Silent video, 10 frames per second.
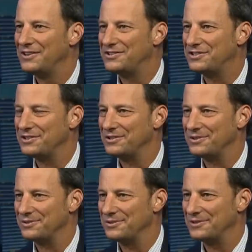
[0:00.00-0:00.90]

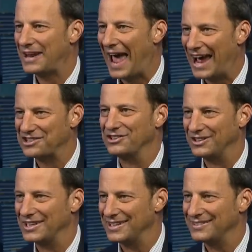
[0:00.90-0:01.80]
to to
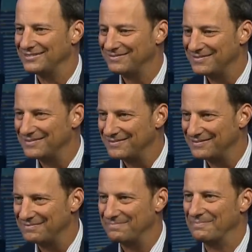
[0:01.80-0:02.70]
actually
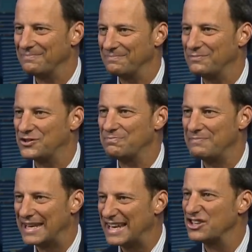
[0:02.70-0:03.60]

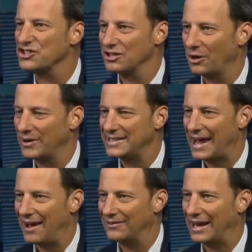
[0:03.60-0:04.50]
begin to slow
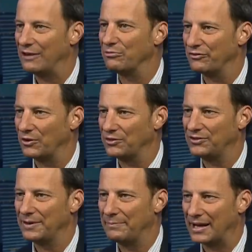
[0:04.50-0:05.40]
down and
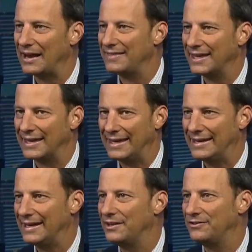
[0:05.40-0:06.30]
reverse it but i think
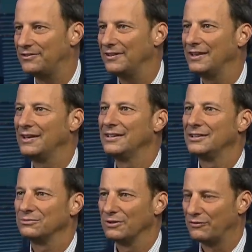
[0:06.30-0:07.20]
it is
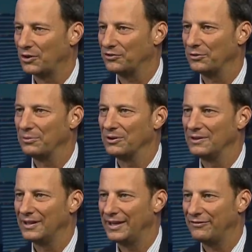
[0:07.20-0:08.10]
reversible
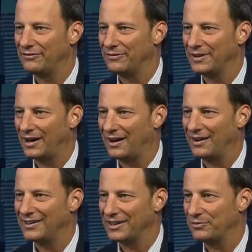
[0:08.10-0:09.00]
if
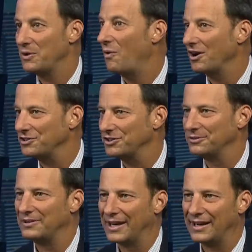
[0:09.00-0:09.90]
uh, if we want to
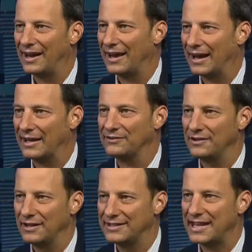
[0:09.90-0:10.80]
and i, I guess
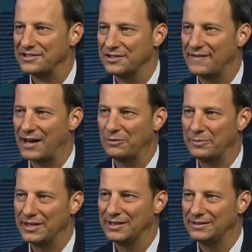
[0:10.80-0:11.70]
a, a test of that will
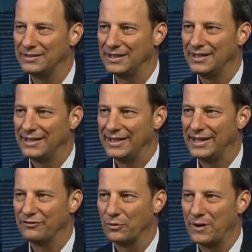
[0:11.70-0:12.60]
be
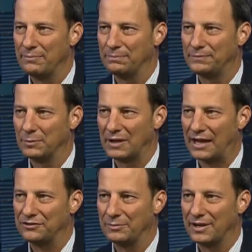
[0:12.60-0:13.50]
if or when de
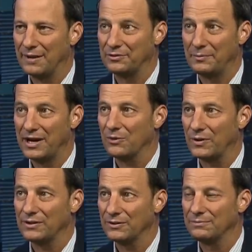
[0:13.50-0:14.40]
blasio becomes mayor
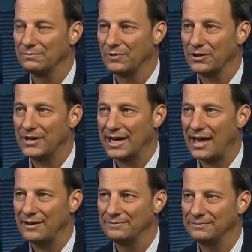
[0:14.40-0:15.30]
whether whether he can